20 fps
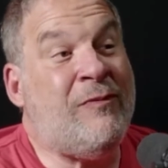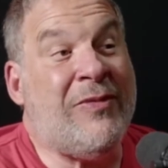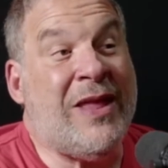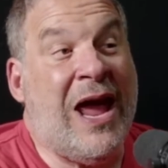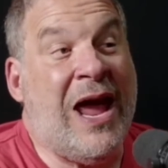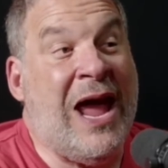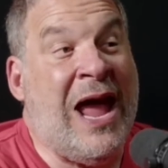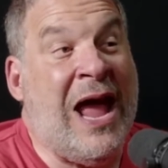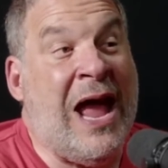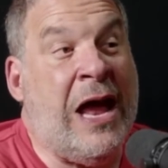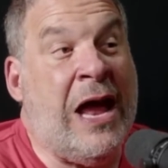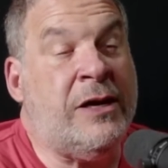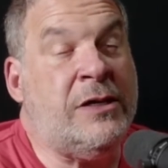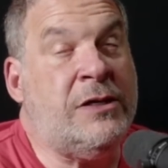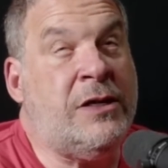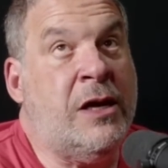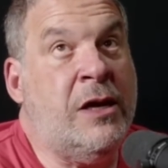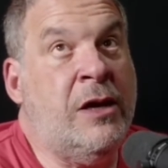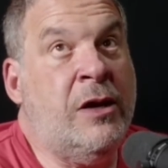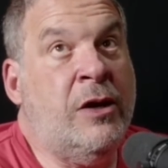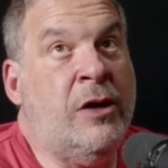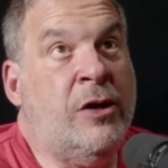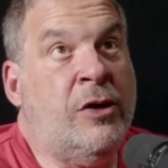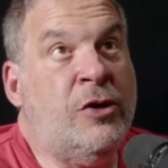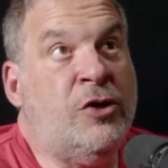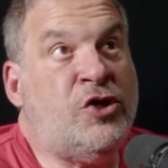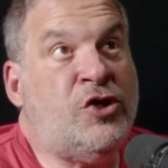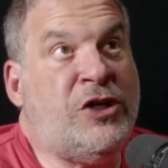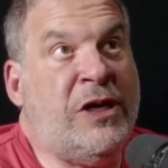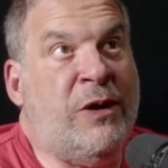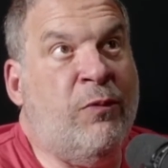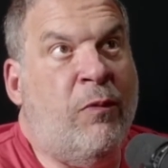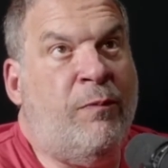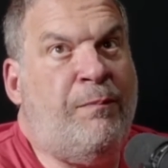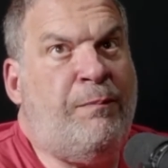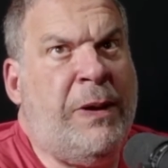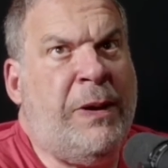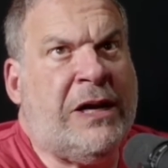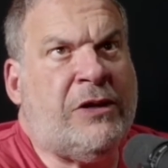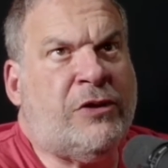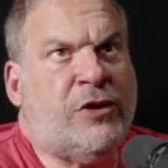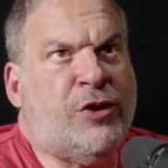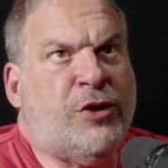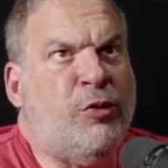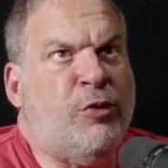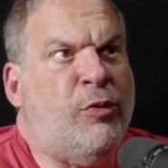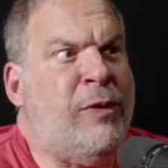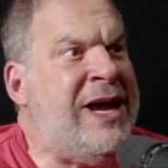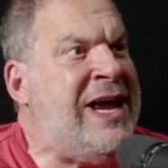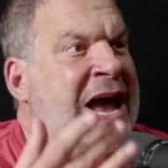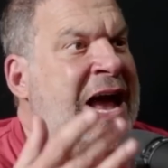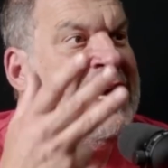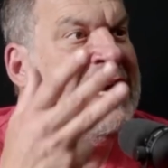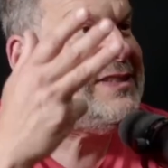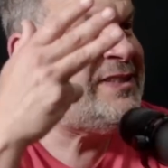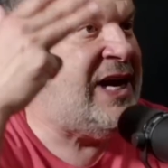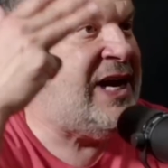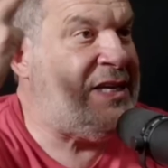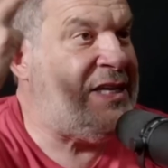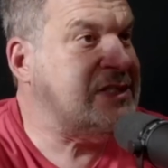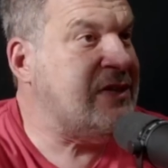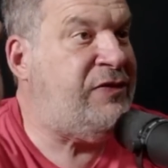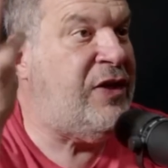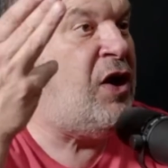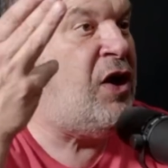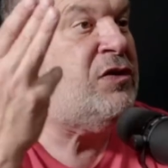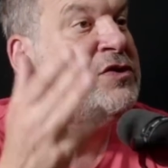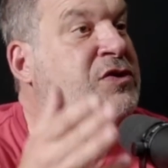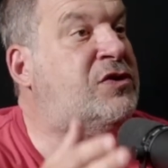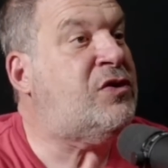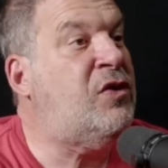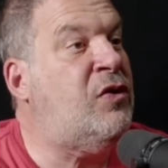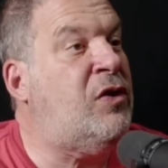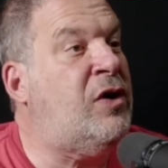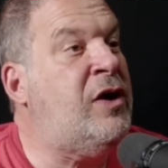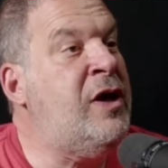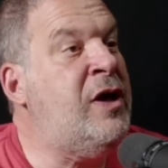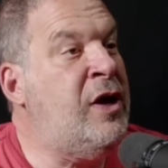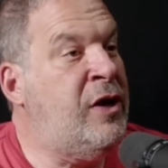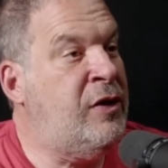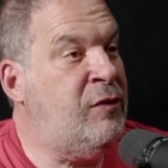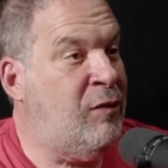And she picked 3 essays of the whole school.